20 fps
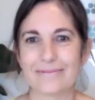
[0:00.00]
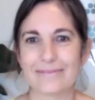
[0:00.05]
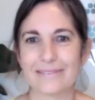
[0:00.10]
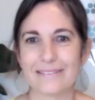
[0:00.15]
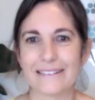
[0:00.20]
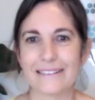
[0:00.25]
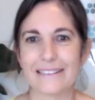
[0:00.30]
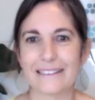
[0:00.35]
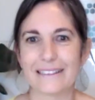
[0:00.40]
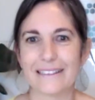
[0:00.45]

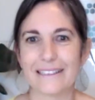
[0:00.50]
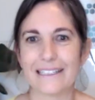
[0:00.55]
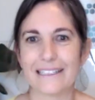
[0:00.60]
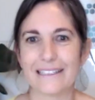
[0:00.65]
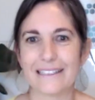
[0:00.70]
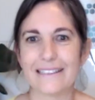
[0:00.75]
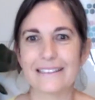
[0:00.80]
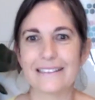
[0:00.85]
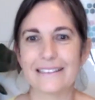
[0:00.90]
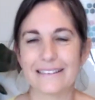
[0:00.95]
Yeah.
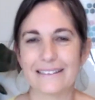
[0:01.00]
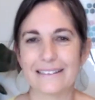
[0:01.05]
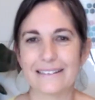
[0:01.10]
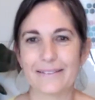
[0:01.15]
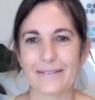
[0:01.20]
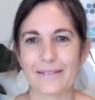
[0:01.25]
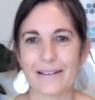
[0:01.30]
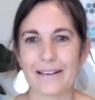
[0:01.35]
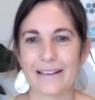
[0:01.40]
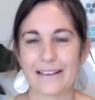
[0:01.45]

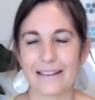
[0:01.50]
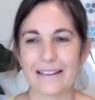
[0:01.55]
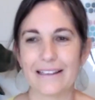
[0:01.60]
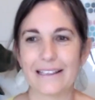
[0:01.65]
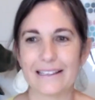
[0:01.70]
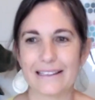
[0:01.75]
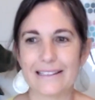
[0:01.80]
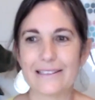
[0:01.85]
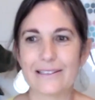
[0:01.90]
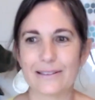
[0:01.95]
The
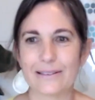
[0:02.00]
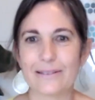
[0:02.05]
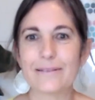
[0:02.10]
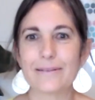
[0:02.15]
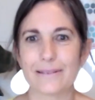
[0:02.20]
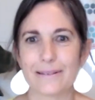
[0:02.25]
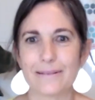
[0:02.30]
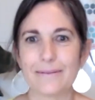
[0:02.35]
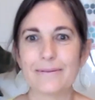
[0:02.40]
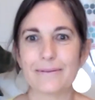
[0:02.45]
writing is
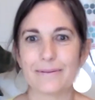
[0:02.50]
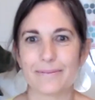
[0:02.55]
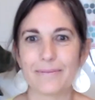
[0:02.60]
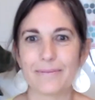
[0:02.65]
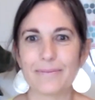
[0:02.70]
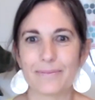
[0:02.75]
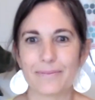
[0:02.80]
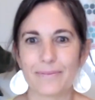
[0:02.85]
helping me a lot.